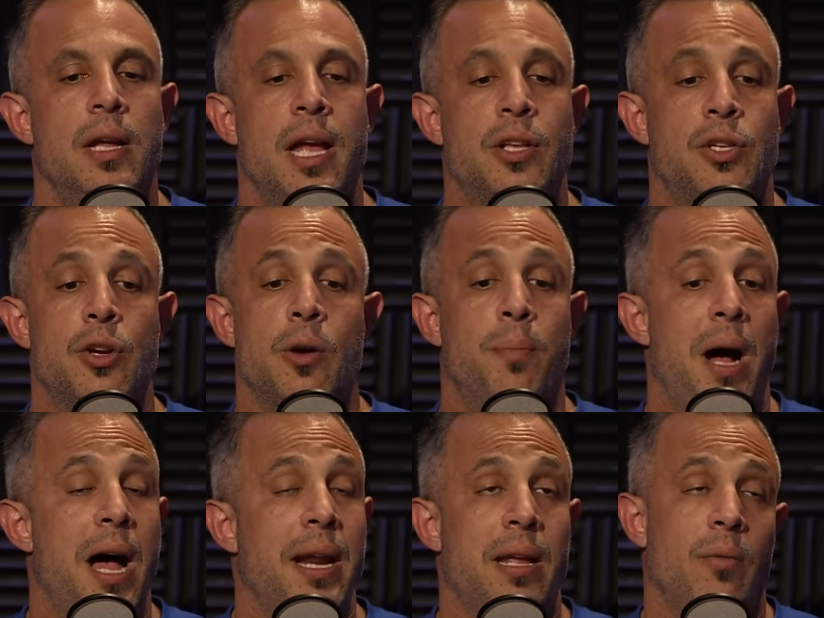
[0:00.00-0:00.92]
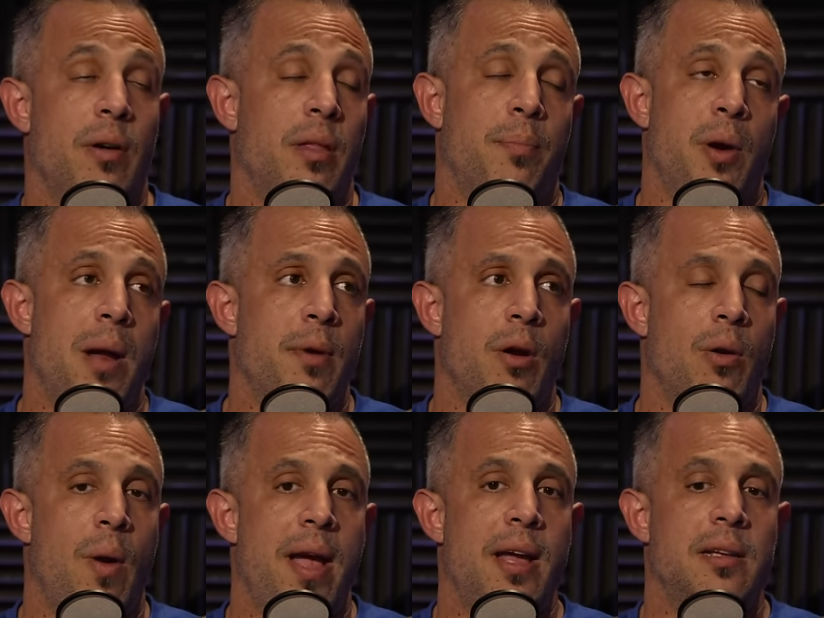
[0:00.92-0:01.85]
And so your body, one of the primary
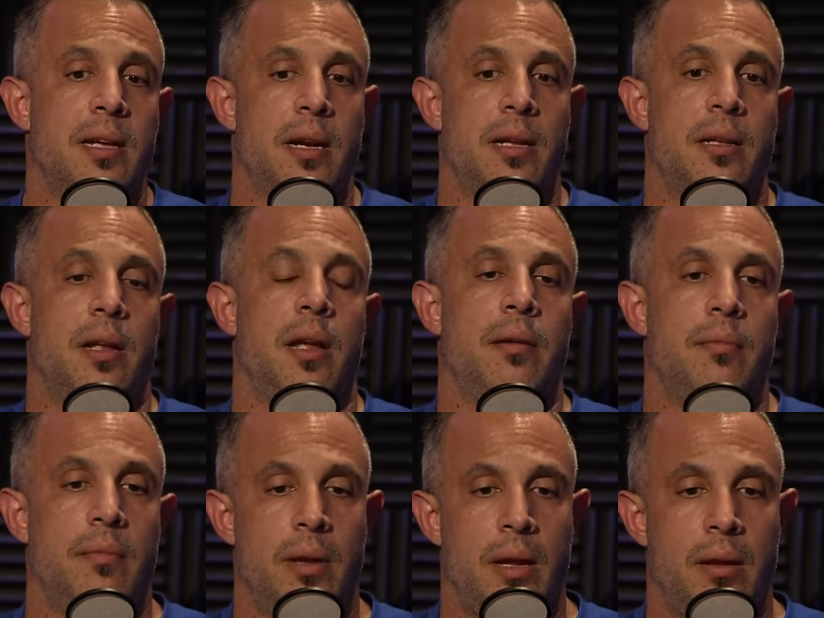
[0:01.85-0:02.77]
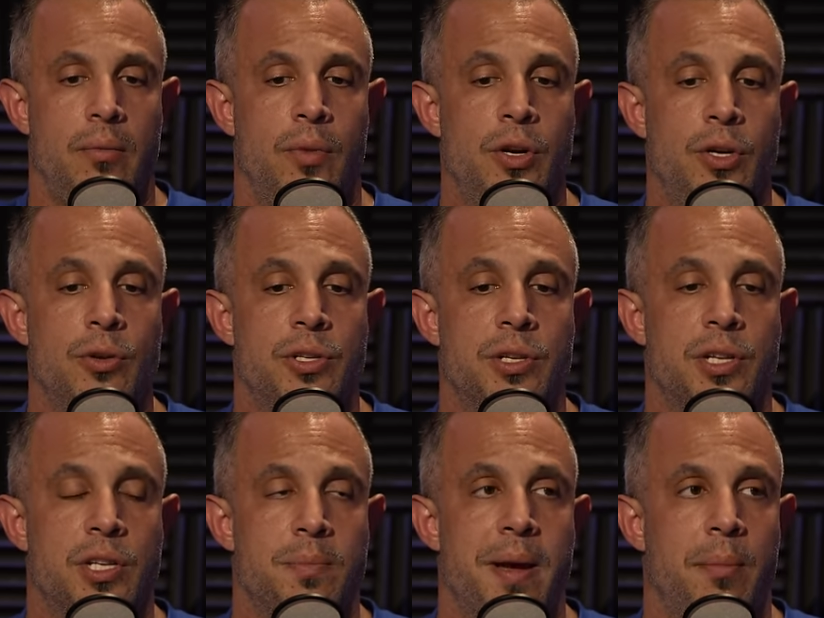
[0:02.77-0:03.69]
ways that it it it reduces
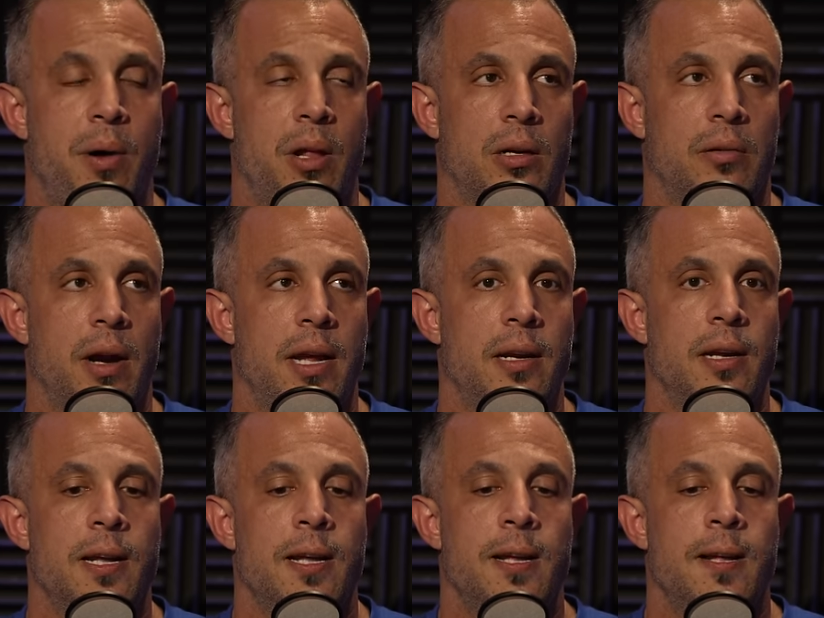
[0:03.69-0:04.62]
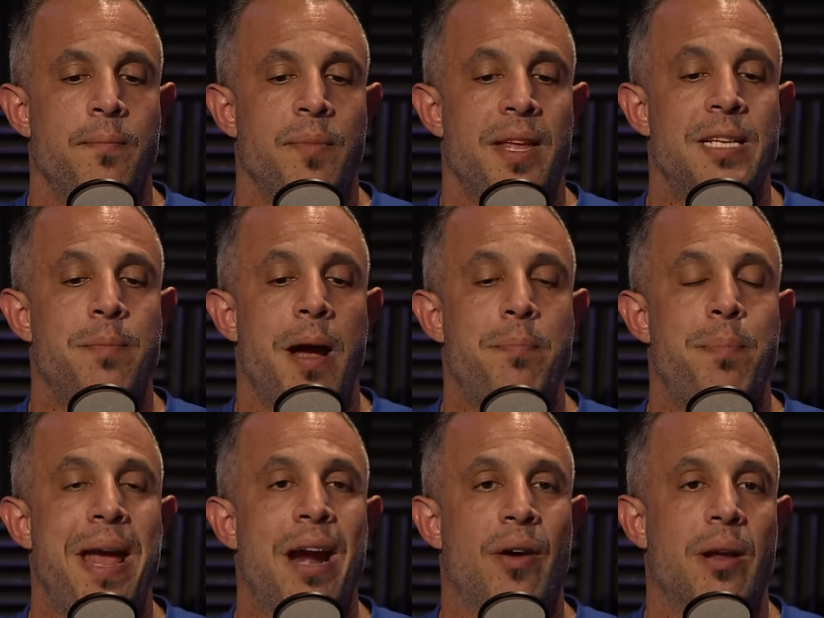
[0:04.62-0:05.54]
its metabolic rate is by
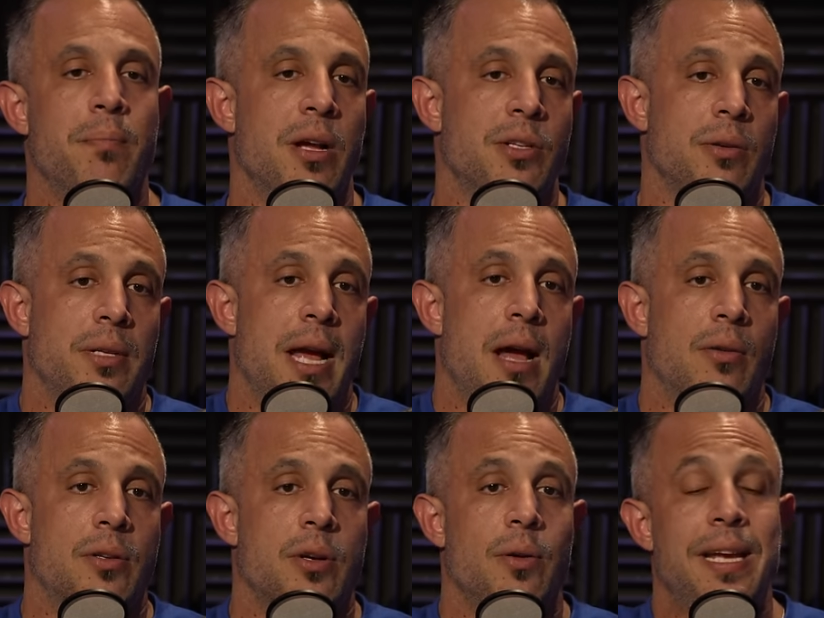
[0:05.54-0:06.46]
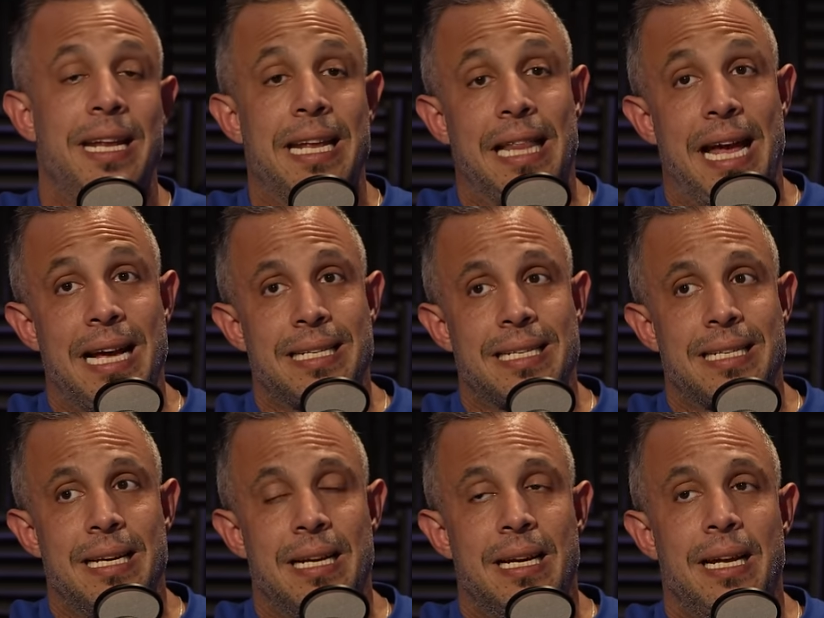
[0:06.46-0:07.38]
paring muscle down. So eating
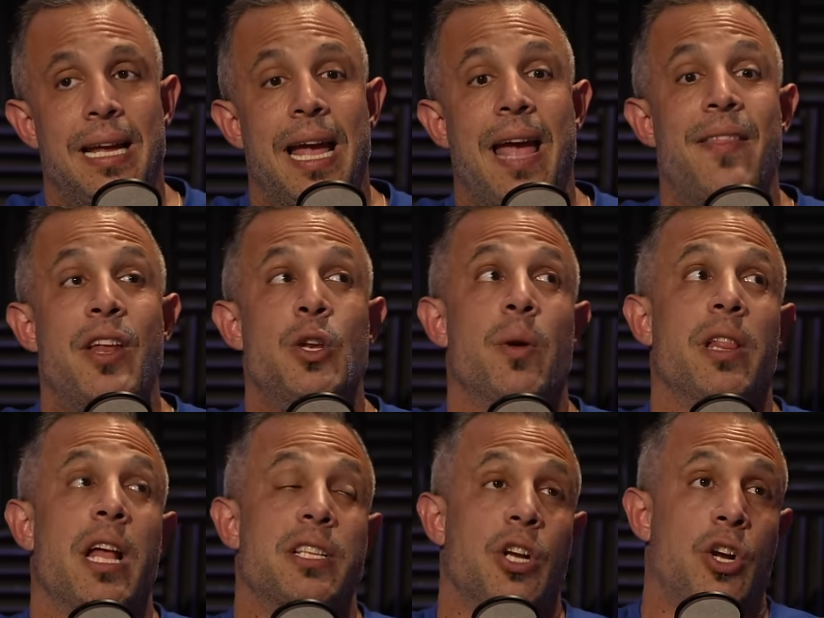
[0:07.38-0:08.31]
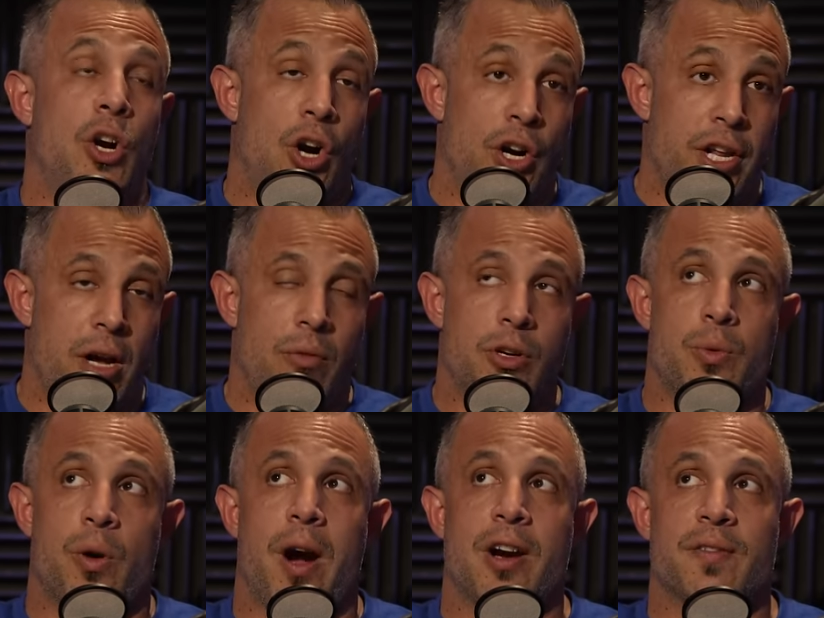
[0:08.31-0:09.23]
less and then doing lots of cardio,
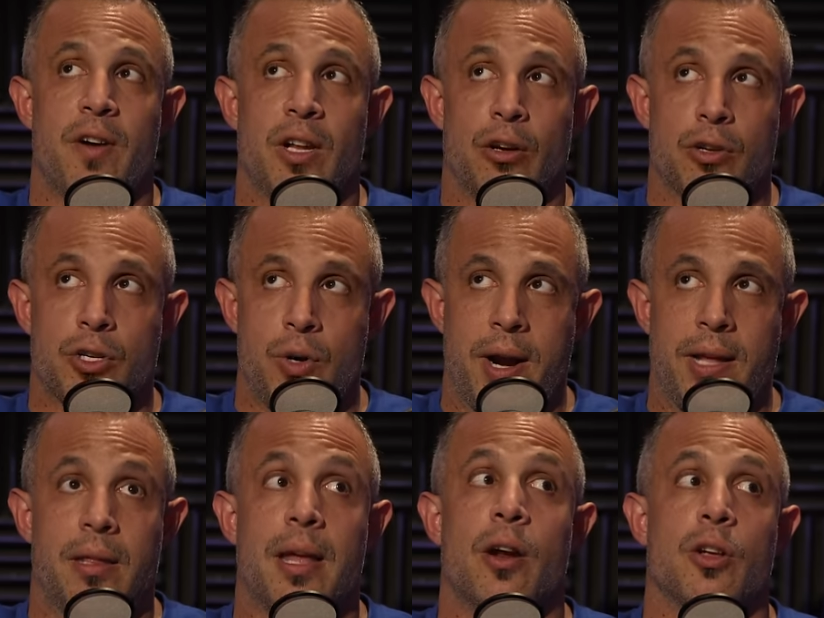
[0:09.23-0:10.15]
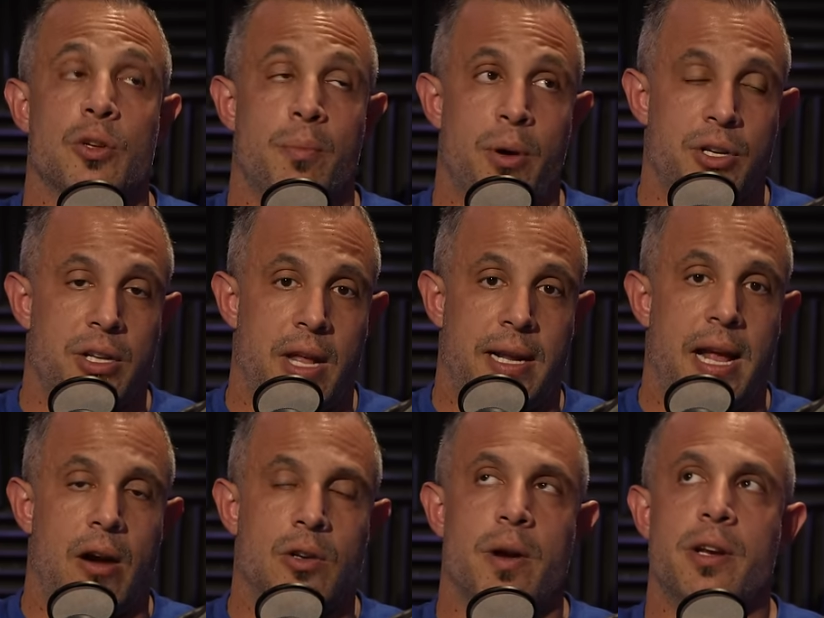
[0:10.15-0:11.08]
which requires very little strength and also burns a lot of
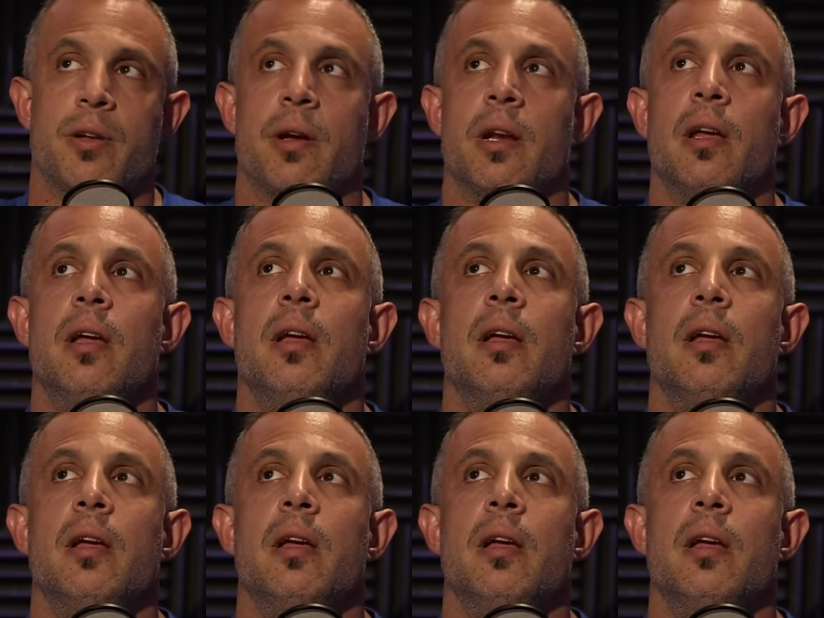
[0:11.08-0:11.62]
calories while you do it.